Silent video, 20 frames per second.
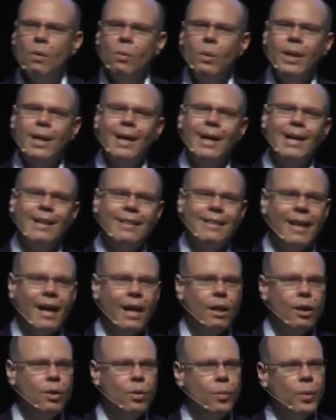we cannot
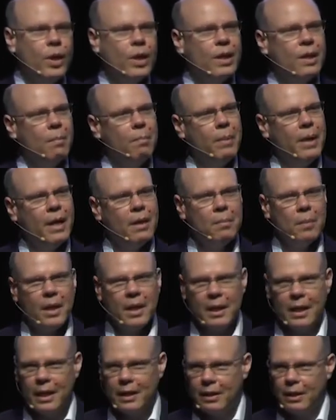tell you we are in a bear
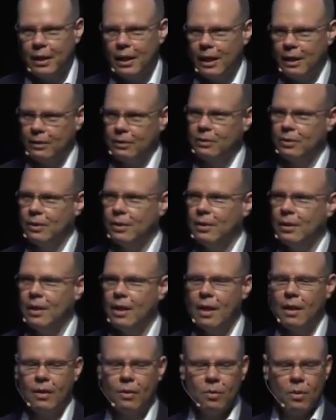market yet,
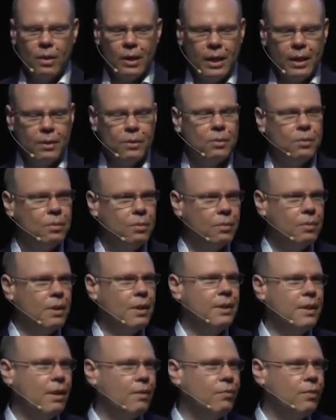according to
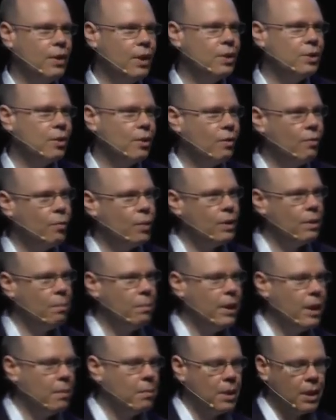the definition of what a
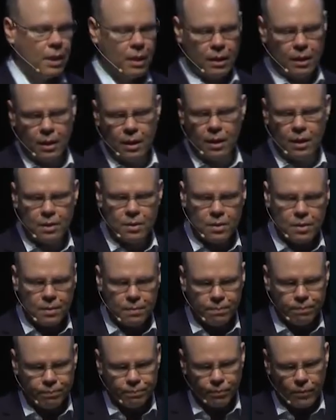bear market is
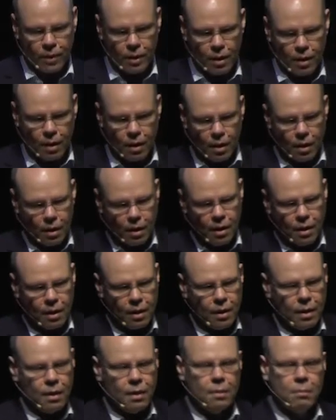
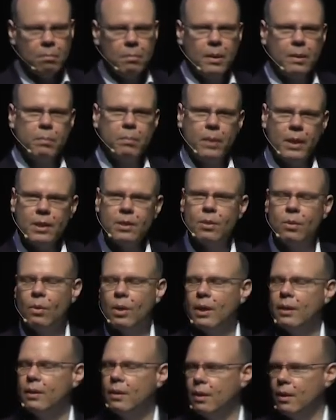that please
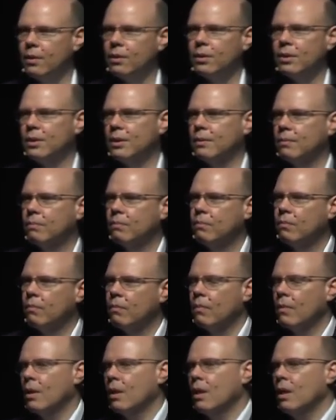look at this.
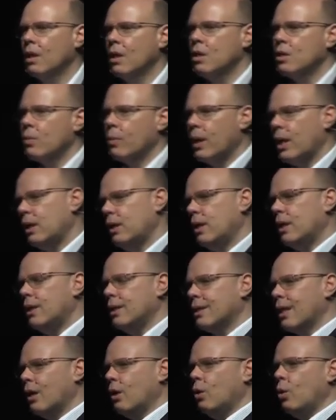So what I did
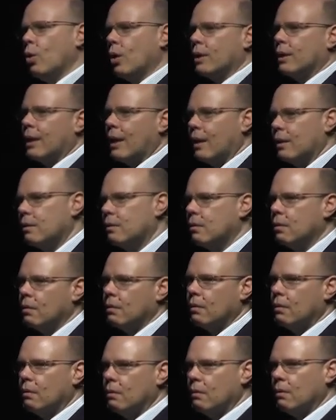is I looked at
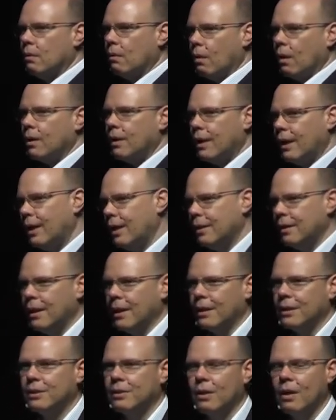all the
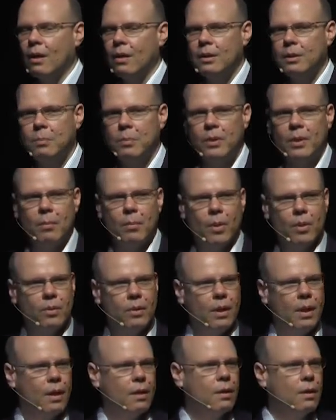index stocks, put them all
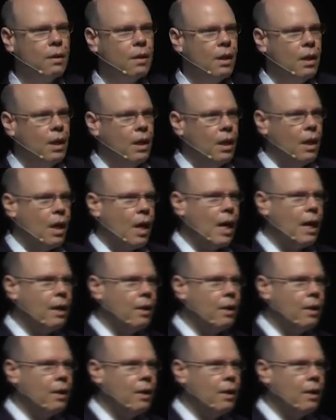together. I